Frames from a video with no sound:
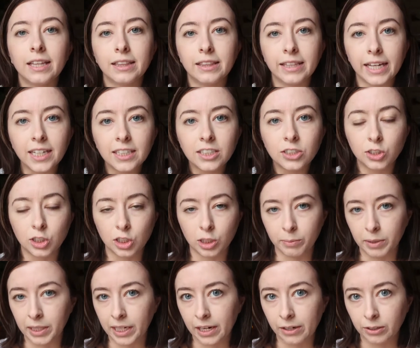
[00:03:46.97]
they
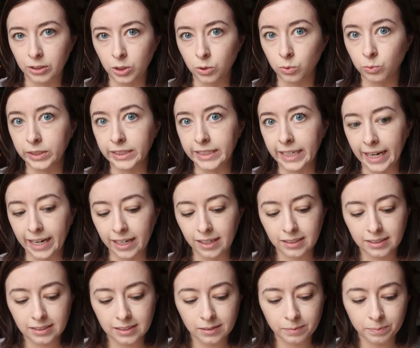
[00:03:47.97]
determine how you
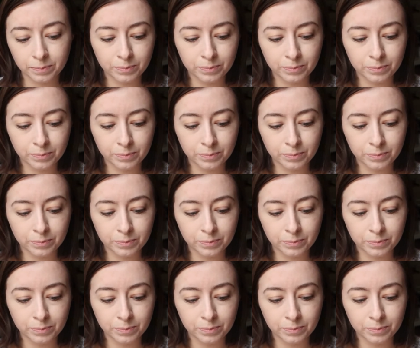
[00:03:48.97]
react.